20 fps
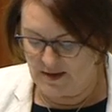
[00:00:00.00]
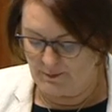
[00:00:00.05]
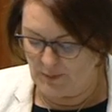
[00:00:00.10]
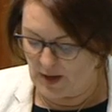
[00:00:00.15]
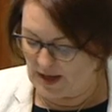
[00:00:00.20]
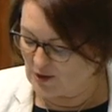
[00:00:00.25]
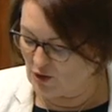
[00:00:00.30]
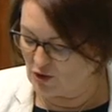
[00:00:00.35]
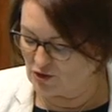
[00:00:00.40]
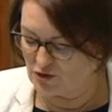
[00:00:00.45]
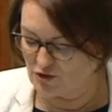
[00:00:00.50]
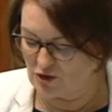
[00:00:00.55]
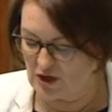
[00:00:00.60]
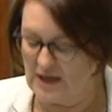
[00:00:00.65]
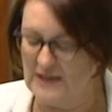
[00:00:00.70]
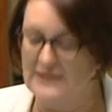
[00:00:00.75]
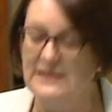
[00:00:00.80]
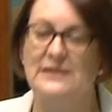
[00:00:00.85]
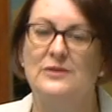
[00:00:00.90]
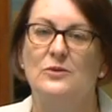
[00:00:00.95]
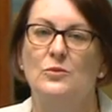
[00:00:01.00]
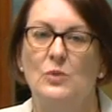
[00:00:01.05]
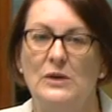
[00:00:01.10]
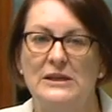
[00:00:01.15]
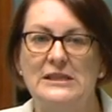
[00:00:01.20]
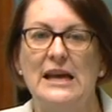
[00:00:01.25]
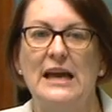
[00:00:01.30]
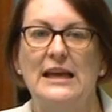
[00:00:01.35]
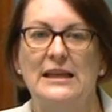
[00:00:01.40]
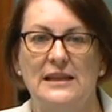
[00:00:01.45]
By contrast,
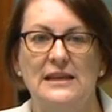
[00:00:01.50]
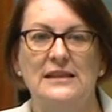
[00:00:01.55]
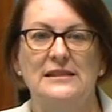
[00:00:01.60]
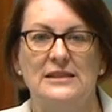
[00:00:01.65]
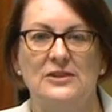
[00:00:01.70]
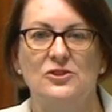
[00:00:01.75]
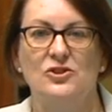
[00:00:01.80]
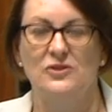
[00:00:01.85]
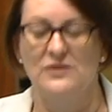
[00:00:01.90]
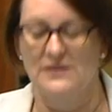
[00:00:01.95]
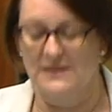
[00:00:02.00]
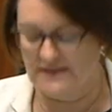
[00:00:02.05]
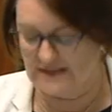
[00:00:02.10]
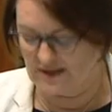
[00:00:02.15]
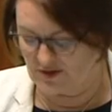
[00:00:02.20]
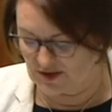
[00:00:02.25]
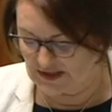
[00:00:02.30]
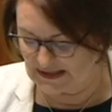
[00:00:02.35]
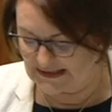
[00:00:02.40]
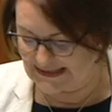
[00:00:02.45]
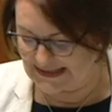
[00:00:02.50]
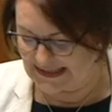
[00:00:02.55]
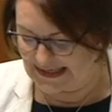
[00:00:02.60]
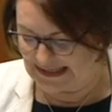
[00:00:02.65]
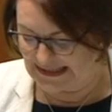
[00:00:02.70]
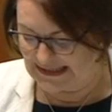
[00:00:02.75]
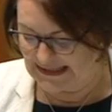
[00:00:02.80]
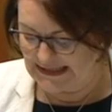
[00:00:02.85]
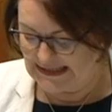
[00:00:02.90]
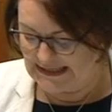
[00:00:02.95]
we take these issues
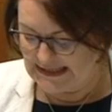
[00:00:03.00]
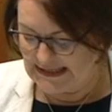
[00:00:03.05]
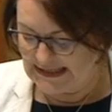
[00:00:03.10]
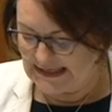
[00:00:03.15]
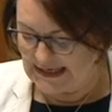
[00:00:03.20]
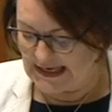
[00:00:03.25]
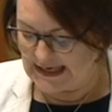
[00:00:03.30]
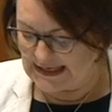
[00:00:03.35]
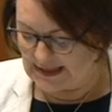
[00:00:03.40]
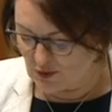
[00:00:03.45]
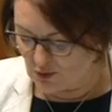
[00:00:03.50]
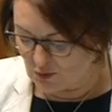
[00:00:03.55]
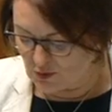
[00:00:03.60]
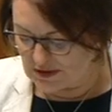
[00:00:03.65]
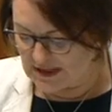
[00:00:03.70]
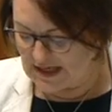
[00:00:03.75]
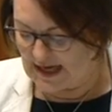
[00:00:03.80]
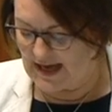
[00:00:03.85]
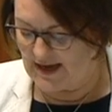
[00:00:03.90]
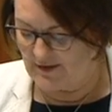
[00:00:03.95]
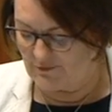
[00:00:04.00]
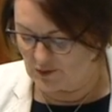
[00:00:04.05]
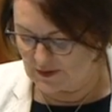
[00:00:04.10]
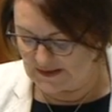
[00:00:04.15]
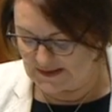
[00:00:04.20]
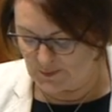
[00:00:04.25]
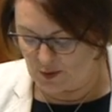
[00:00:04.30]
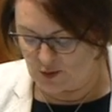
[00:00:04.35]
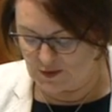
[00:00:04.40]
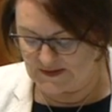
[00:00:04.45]
seriously and look to have
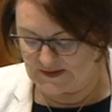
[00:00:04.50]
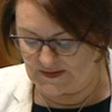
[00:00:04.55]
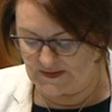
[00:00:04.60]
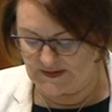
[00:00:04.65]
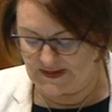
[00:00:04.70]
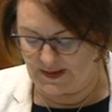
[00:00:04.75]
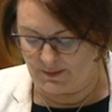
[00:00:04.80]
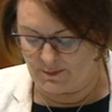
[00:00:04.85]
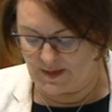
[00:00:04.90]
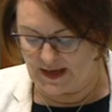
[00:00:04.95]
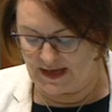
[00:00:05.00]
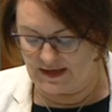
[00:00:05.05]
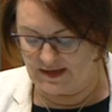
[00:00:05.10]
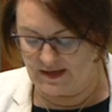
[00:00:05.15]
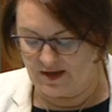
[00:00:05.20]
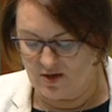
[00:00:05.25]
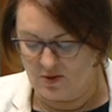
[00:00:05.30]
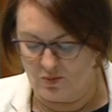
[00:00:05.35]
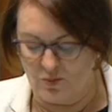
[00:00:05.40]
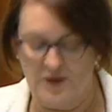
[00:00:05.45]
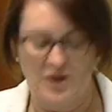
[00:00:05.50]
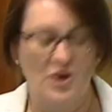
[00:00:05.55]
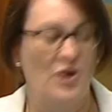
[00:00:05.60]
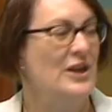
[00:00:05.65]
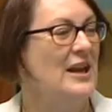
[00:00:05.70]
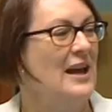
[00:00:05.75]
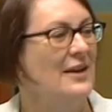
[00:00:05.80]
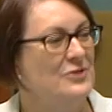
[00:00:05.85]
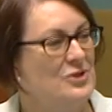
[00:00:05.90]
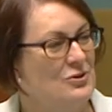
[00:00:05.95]
responses that mean we
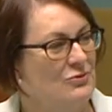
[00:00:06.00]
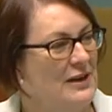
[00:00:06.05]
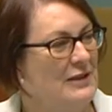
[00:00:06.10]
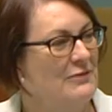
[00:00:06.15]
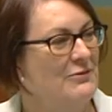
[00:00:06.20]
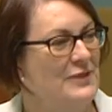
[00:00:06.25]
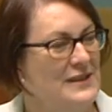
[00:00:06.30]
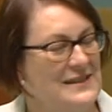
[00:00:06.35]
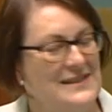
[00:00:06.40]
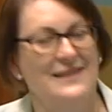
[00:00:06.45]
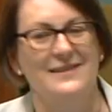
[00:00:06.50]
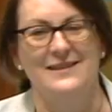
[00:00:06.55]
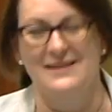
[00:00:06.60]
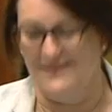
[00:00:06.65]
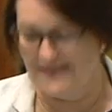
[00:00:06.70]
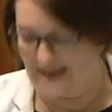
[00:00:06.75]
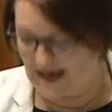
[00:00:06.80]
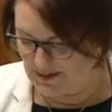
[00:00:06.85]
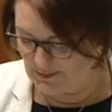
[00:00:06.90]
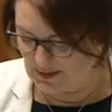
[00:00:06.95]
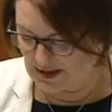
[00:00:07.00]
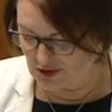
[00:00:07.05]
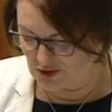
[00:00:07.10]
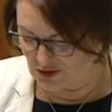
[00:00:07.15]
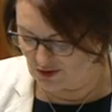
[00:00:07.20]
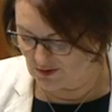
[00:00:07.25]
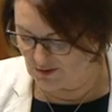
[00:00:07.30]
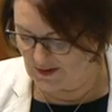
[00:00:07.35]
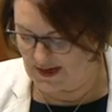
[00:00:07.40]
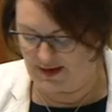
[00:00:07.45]
don't have to revisit the same
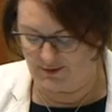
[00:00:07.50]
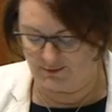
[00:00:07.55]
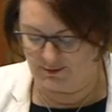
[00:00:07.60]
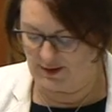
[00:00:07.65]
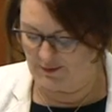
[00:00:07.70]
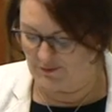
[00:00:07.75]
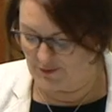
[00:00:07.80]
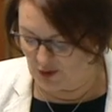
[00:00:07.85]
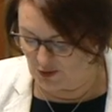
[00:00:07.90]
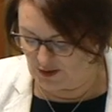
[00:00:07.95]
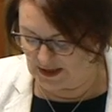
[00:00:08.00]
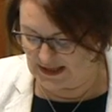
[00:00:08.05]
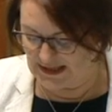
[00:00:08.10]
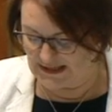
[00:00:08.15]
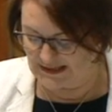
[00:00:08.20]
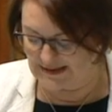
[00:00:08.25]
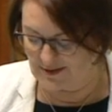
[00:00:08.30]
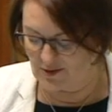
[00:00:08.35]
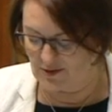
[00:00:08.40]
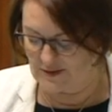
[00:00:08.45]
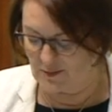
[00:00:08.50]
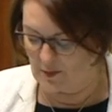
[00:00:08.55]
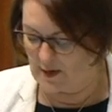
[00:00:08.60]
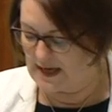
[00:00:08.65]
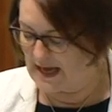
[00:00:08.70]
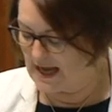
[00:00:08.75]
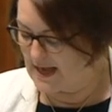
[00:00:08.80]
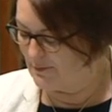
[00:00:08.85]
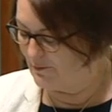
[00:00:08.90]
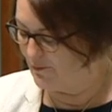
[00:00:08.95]
issue every few years because
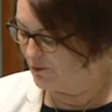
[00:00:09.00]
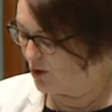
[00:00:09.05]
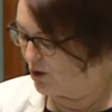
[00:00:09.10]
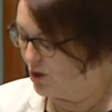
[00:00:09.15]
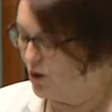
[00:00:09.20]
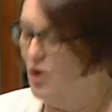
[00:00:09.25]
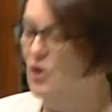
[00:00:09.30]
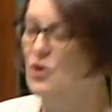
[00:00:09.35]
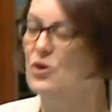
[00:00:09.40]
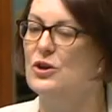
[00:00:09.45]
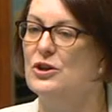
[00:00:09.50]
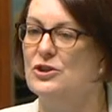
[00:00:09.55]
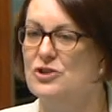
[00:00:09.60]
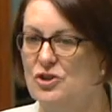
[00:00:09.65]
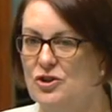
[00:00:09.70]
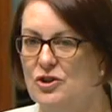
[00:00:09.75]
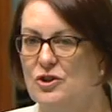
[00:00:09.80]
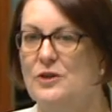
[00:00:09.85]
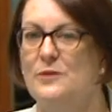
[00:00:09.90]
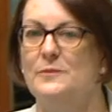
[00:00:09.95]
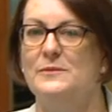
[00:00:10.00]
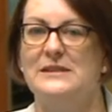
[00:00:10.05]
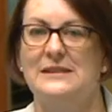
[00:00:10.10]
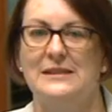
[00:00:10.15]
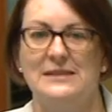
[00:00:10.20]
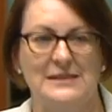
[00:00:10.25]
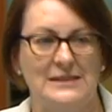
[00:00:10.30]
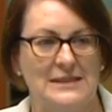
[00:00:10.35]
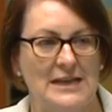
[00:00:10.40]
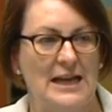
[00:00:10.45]
we aim for a longer-term
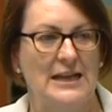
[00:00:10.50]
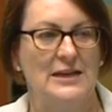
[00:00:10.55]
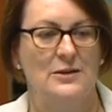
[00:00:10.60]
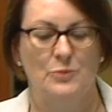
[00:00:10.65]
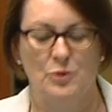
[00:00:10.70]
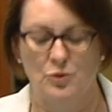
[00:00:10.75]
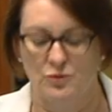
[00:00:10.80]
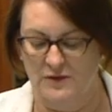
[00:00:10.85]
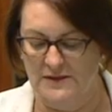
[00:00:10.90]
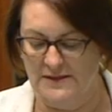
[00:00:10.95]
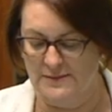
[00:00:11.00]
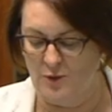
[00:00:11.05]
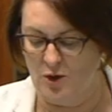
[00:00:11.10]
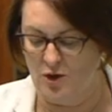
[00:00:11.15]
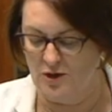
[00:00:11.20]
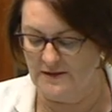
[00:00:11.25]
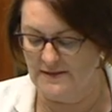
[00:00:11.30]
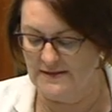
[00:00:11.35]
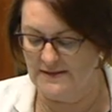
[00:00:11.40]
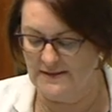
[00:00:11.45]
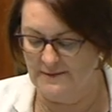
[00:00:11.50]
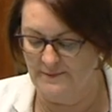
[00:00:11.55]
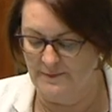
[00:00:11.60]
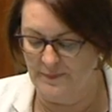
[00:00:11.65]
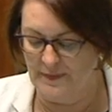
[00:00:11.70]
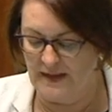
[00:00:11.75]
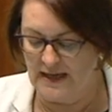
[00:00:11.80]
sustainable response.